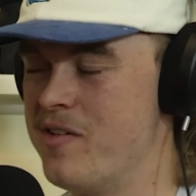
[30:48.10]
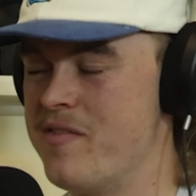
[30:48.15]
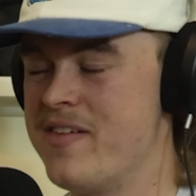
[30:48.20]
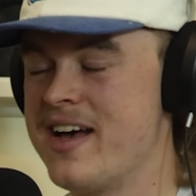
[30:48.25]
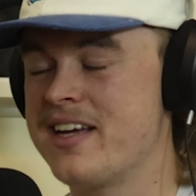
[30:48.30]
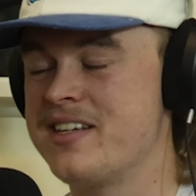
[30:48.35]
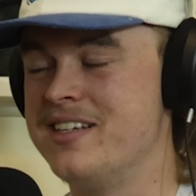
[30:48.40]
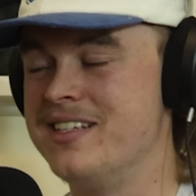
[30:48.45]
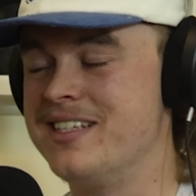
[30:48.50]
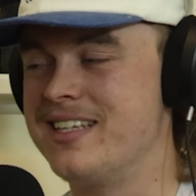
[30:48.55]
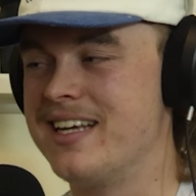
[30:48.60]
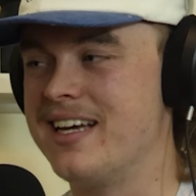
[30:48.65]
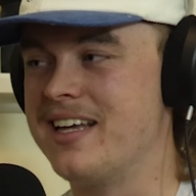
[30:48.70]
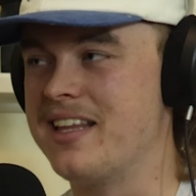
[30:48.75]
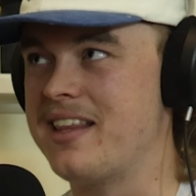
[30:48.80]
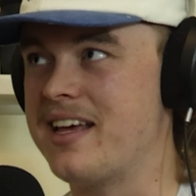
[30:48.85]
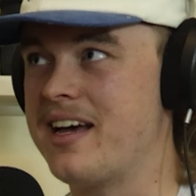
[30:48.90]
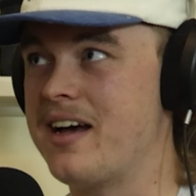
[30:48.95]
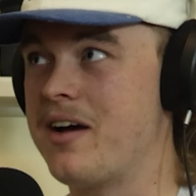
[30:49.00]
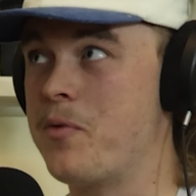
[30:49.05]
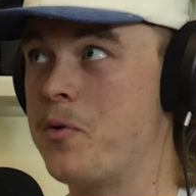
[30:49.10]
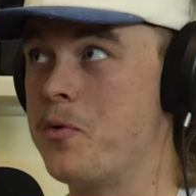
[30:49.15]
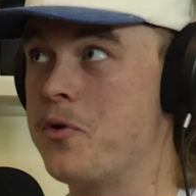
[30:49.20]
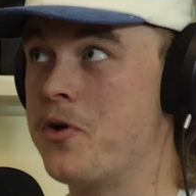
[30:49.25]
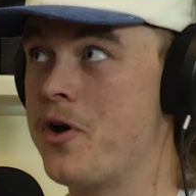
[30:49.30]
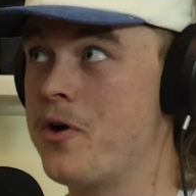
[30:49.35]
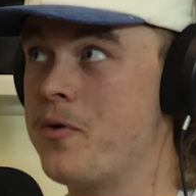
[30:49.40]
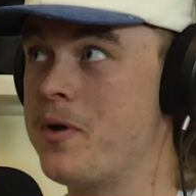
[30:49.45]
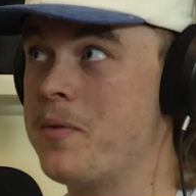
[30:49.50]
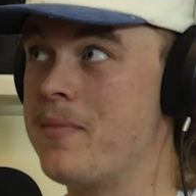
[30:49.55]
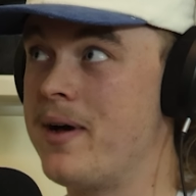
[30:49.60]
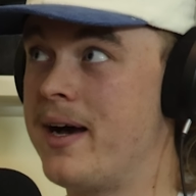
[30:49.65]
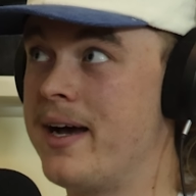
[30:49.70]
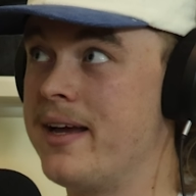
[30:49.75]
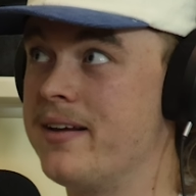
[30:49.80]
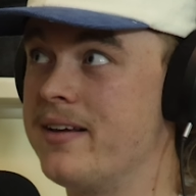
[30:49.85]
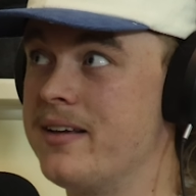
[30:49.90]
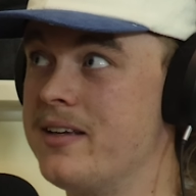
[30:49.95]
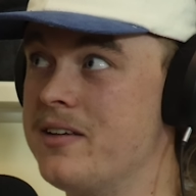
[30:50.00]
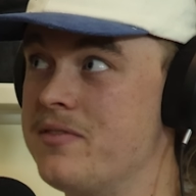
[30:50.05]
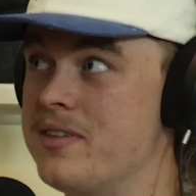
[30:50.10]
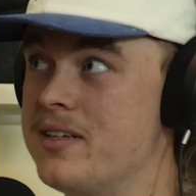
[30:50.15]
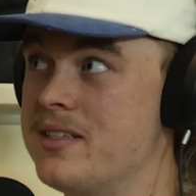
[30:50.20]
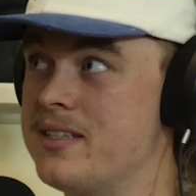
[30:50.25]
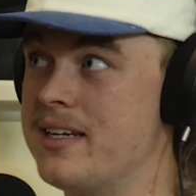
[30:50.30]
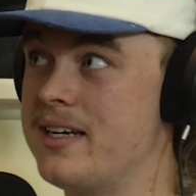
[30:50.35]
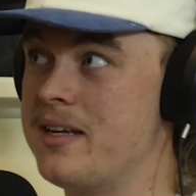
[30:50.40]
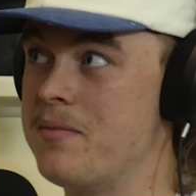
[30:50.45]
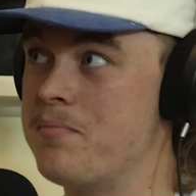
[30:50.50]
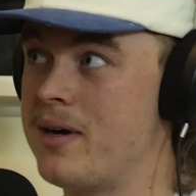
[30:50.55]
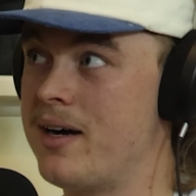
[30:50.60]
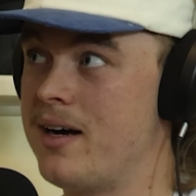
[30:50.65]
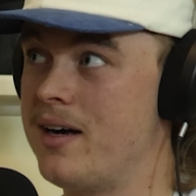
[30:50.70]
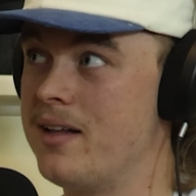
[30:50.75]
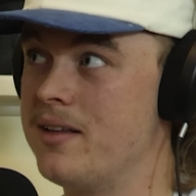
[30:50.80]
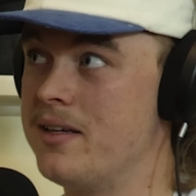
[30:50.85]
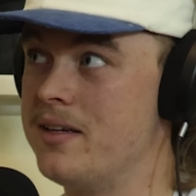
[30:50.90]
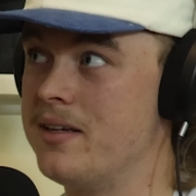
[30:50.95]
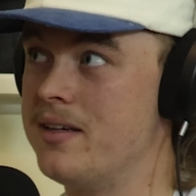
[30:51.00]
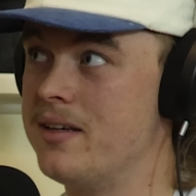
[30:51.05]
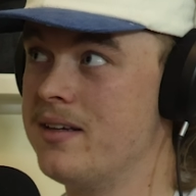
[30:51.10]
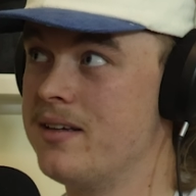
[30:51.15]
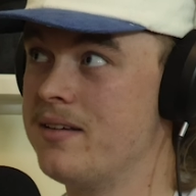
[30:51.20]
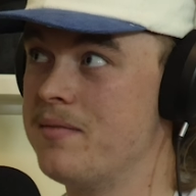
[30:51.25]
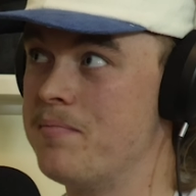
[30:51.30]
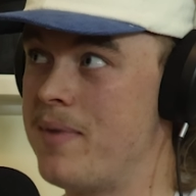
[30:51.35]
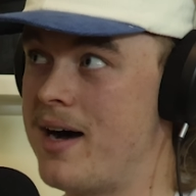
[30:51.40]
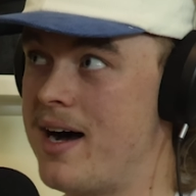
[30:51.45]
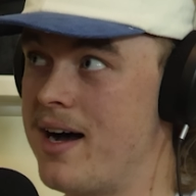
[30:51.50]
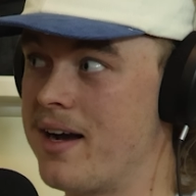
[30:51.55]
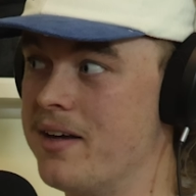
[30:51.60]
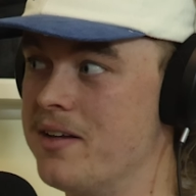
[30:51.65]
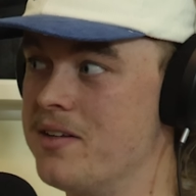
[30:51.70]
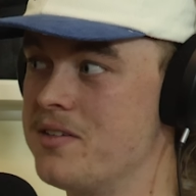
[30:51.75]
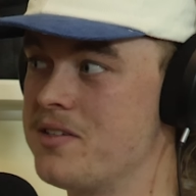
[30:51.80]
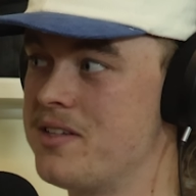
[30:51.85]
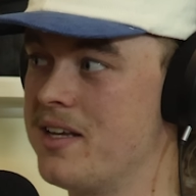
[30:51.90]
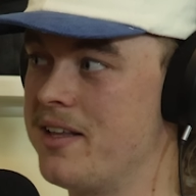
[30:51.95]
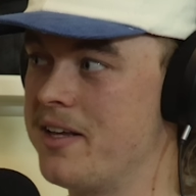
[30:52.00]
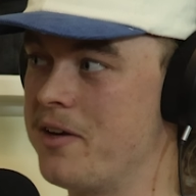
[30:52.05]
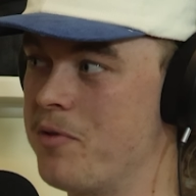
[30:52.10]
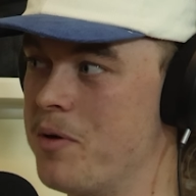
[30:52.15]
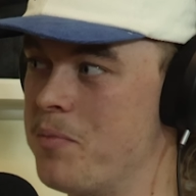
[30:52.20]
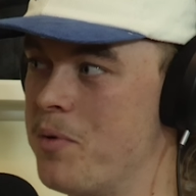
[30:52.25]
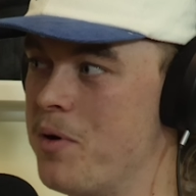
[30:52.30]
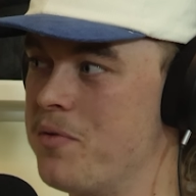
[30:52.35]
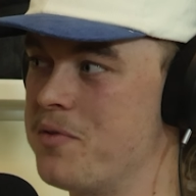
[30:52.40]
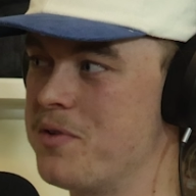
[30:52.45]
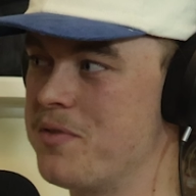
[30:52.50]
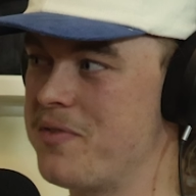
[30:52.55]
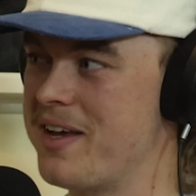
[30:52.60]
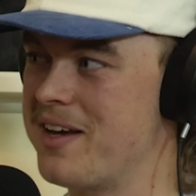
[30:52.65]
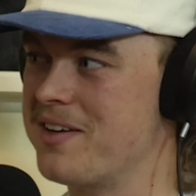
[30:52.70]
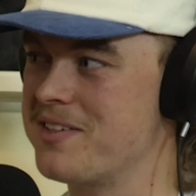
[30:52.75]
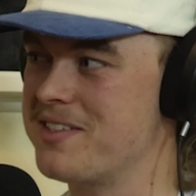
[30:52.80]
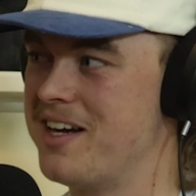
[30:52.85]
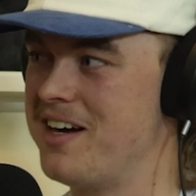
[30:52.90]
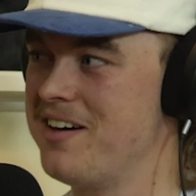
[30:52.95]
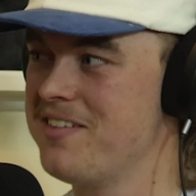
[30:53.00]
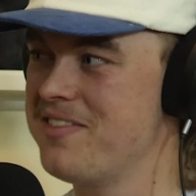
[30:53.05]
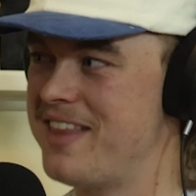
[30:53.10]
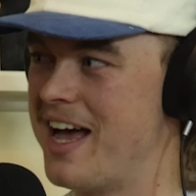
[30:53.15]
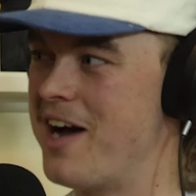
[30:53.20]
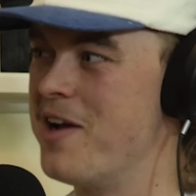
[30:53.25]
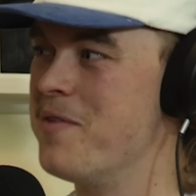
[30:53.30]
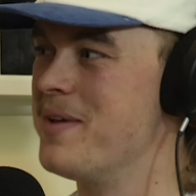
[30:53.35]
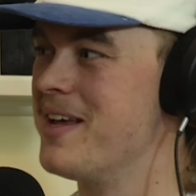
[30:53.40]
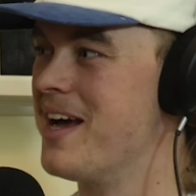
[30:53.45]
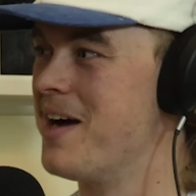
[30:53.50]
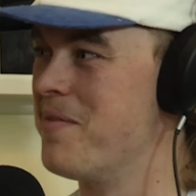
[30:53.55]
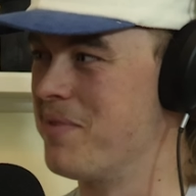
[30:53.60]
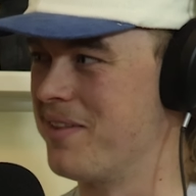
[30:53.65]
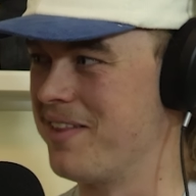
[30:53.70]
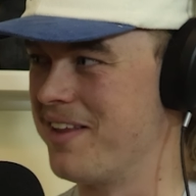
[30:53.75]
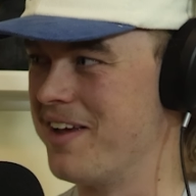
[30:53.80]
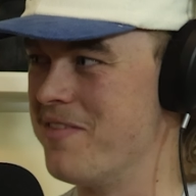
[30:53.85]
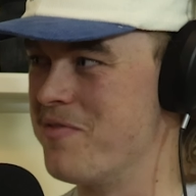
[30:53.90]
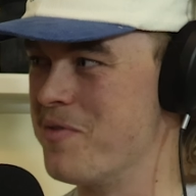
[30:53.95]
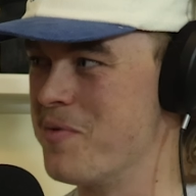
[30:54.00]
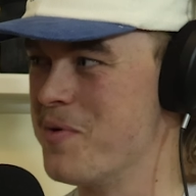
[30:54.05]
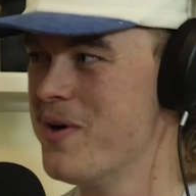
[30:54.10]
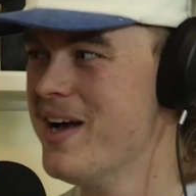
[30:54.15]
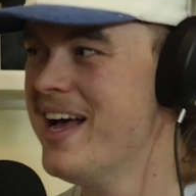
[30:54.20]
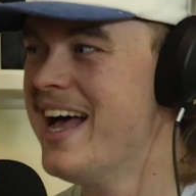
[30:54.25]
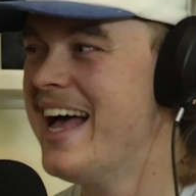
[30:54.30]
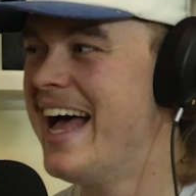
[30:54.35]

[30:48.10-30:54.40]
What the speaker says: We've actually said that we'll know we made it if there's any Bali markets selling rip-offs of our stuff. That would be unbelievable.